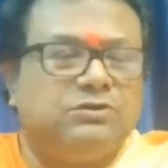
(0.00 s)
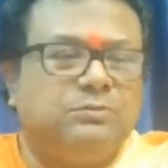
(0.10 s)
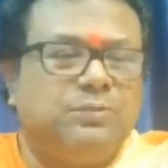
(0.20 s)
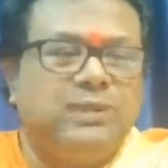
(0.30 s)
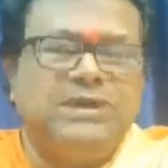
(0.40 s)

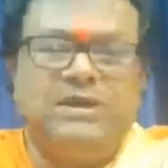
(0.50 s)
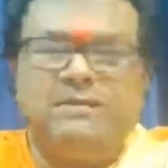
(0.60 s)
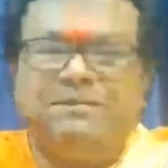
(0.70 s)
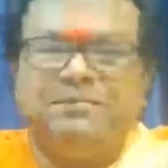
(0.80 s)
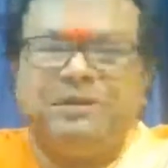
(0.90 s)
make a
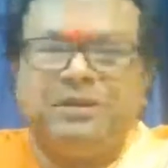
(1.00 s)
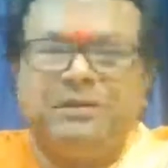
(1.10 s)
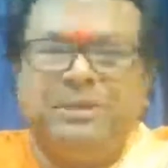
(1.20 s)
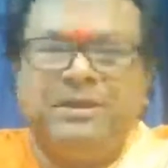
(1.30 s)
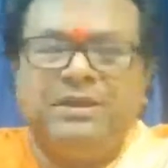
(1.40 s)

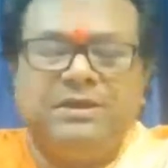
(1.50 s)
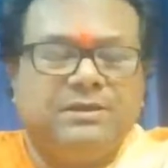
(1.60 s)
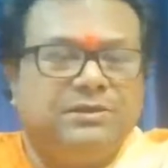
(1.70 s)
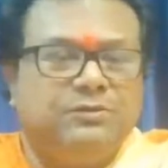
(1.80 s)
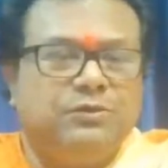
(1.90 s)

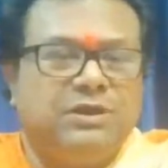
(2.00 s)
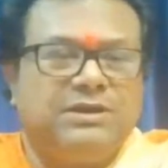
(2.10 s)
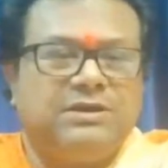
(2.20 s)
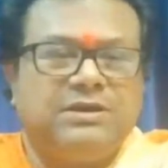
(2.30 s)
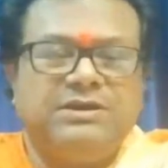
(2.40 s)
like
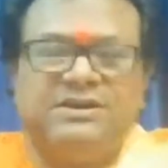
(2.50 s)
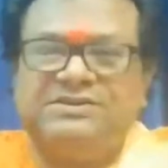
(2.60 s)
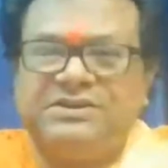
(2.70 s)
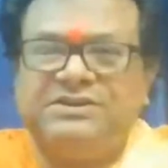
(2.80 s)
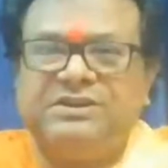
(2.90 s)
a
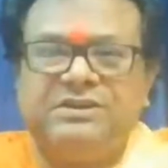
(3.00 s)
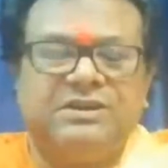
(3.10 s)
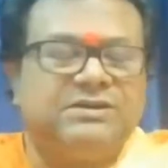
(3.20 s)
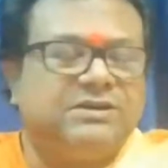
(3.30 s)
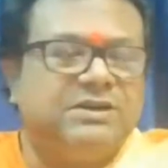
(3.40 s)
distinction that
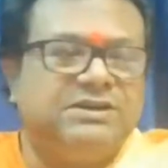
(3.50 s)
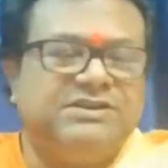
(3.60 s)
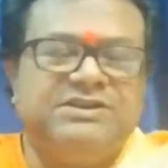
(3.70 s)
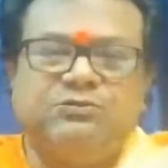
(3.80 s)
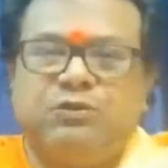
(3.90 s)
this is
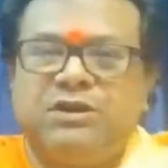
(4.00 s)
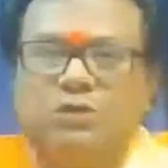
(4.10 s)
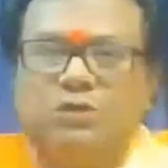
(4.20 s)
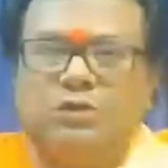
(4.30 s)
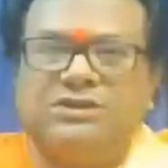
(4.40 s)
where the
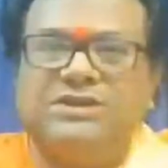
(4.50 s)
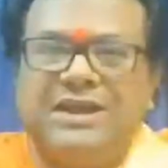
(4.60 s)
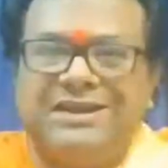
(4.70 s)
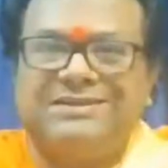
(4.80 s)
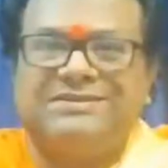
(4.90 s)
knowledge
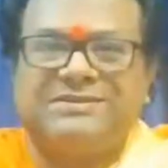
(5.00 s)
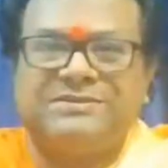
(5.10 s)
ends.